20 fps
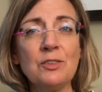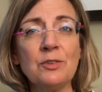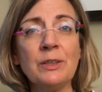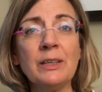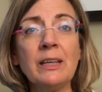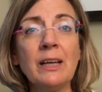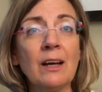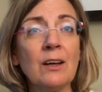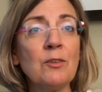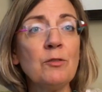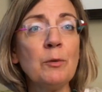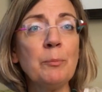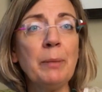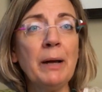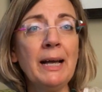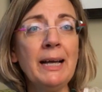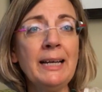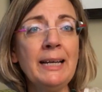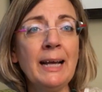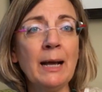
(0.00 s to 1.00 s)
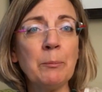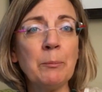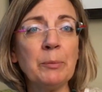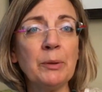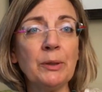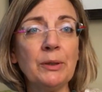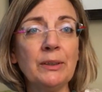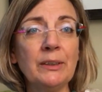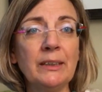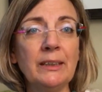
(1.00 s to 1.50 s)
drink out of a
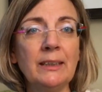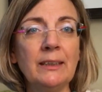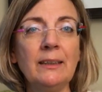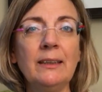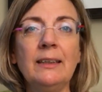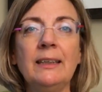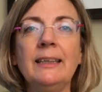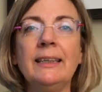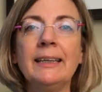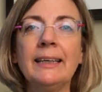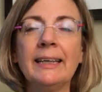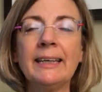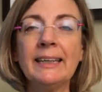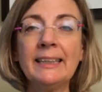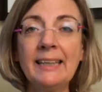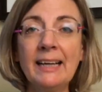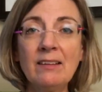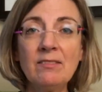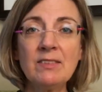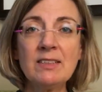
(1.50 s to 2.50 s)
pineapple. And I'd have